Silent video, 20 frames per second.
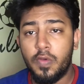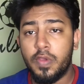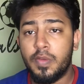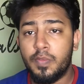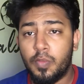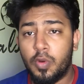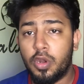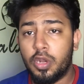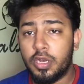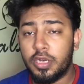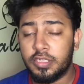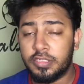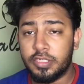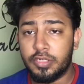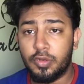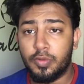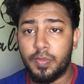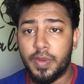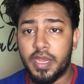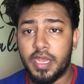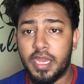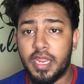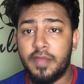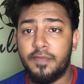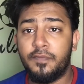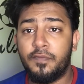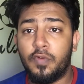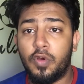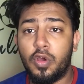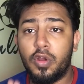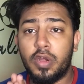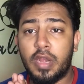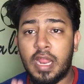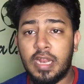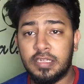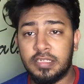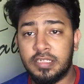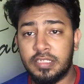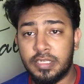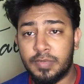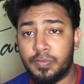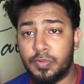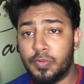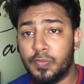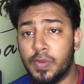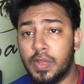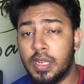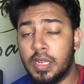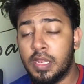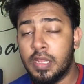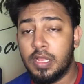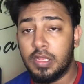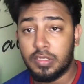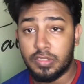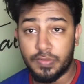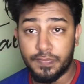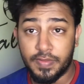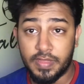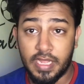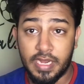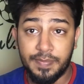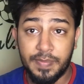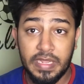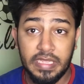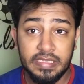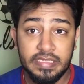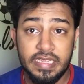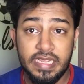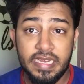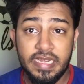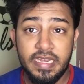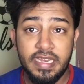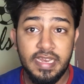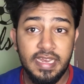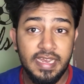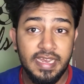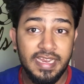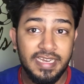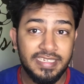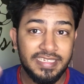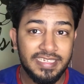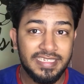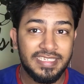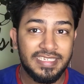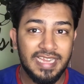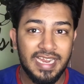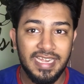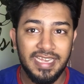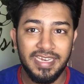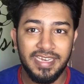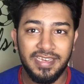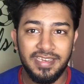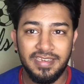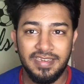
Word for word: important is a domain name for AdSense approval. So with that being said, let's get started.